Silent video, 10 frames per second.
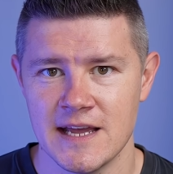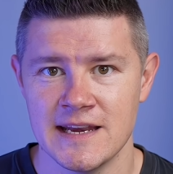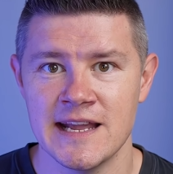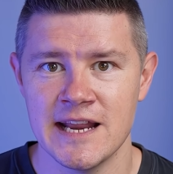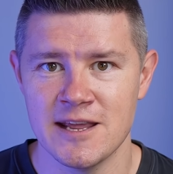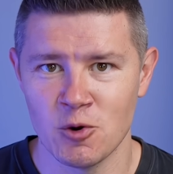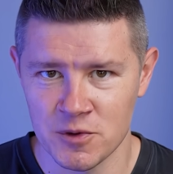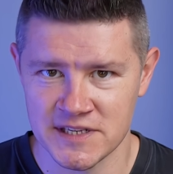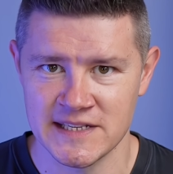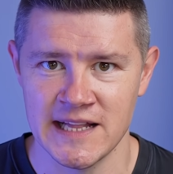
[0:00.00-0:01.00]
Nearly all
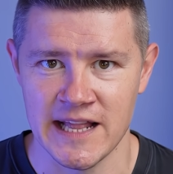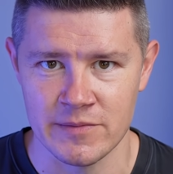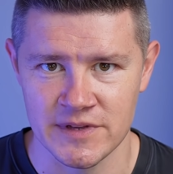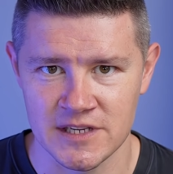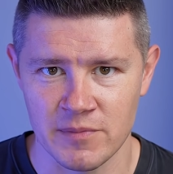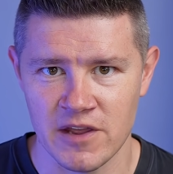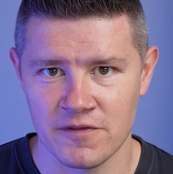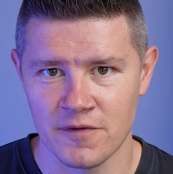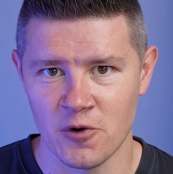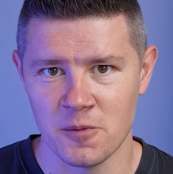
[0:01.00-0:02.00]
the steel elements are
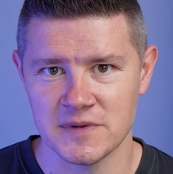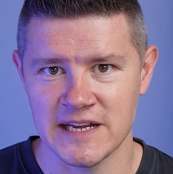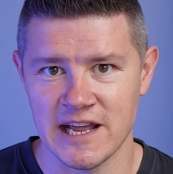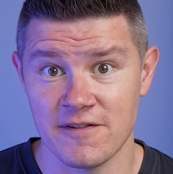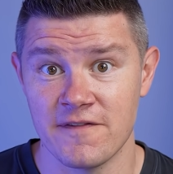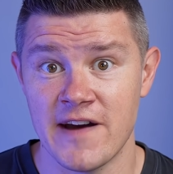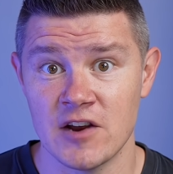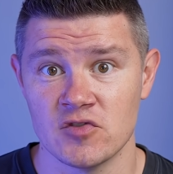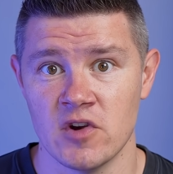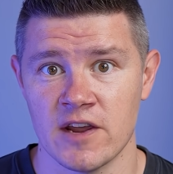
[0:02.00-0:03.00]
being formed in a
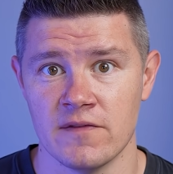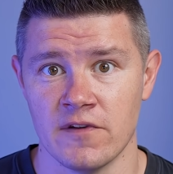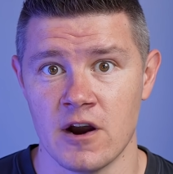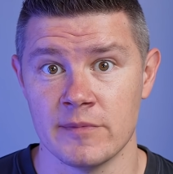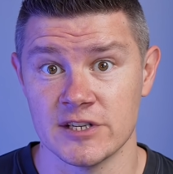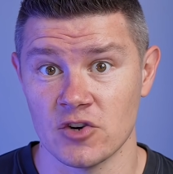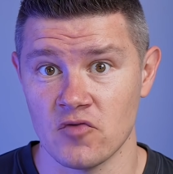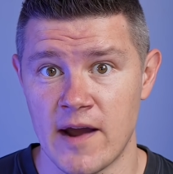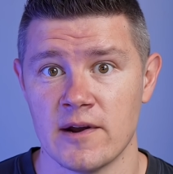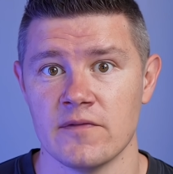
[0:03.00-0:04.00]
factory-like environment at
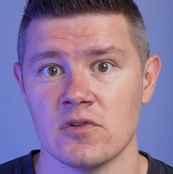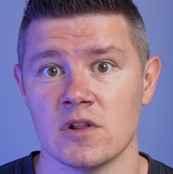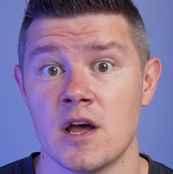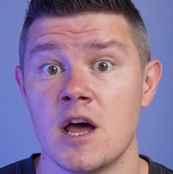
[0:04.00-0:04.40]
ground level